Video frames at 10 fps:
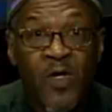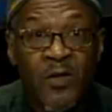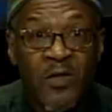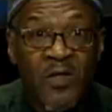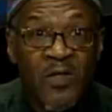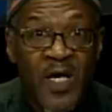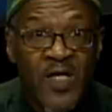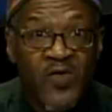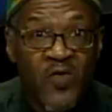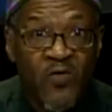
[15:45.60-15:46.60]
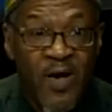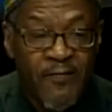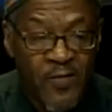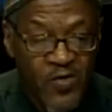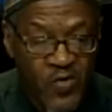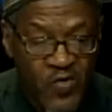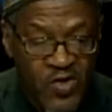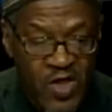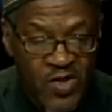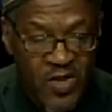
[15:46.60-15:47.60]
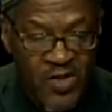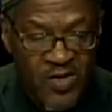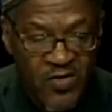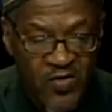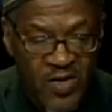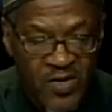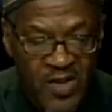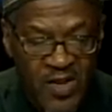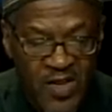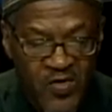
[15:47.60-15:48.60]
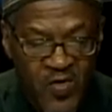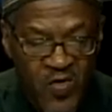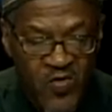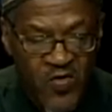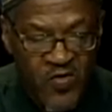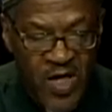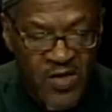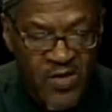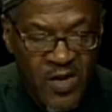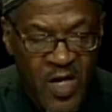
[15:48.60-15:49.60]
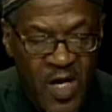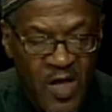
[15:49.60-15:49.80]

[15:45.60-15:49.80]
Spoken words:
the National Rifle Association has addressed a lesser-known strategy